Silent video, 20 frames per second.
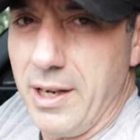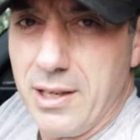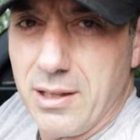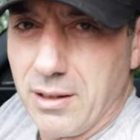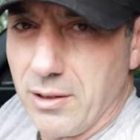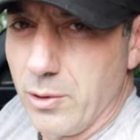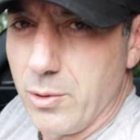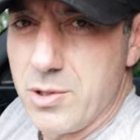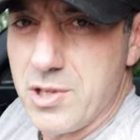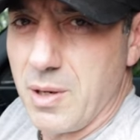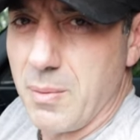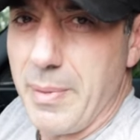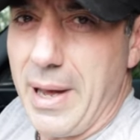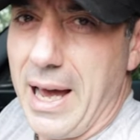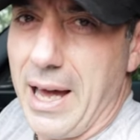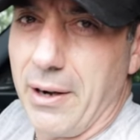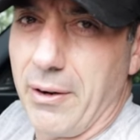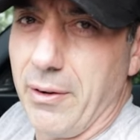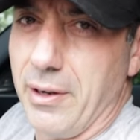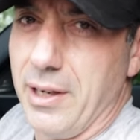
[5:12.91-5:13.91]
it losing
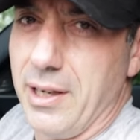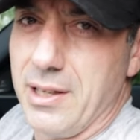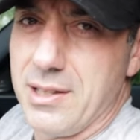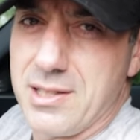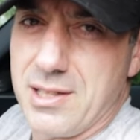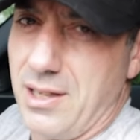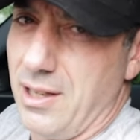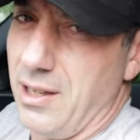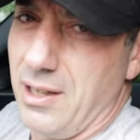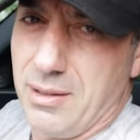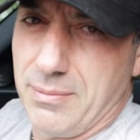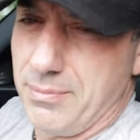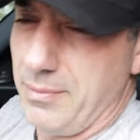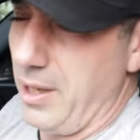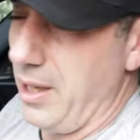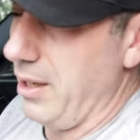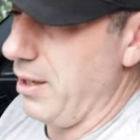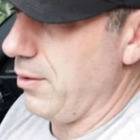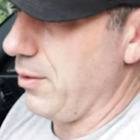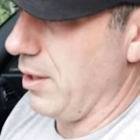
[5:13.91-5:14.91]
battery to
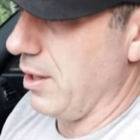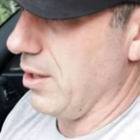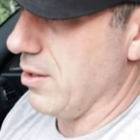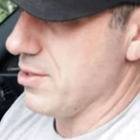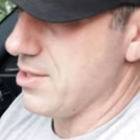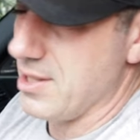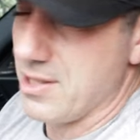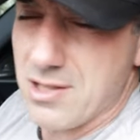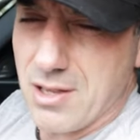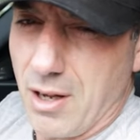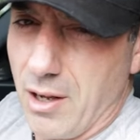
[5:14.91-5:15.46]
anything else that's